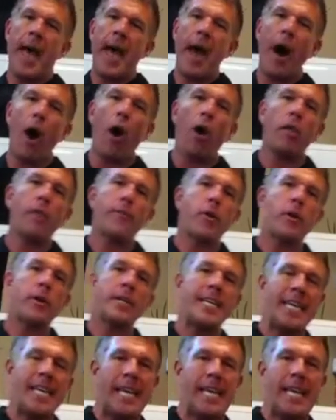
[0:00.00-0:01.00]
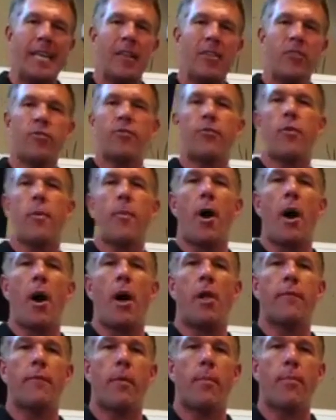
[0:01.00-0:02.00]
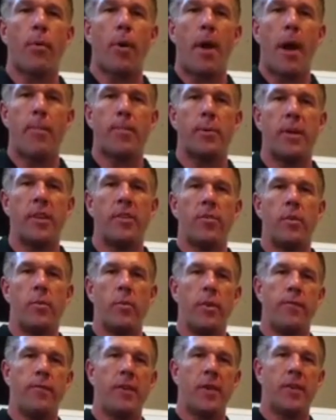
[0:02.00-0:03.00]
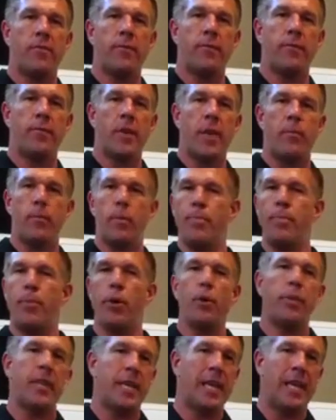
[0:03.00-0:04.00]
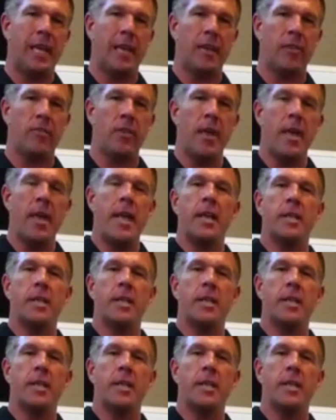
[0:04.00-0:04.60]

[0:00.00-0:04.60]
all of our keys from all of our properties that we fix and flip. We pull the keys.